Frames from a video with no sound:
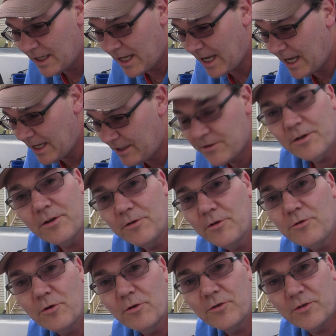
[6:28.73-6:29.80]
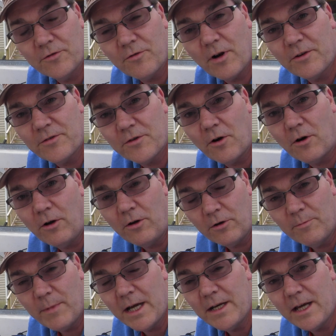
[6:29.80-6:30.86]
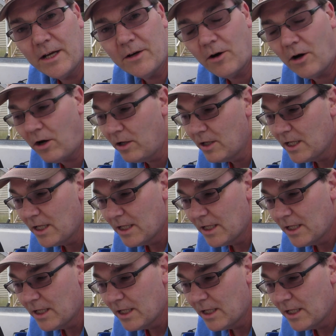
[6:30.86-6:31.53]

and you know you do a distress call or mayday call,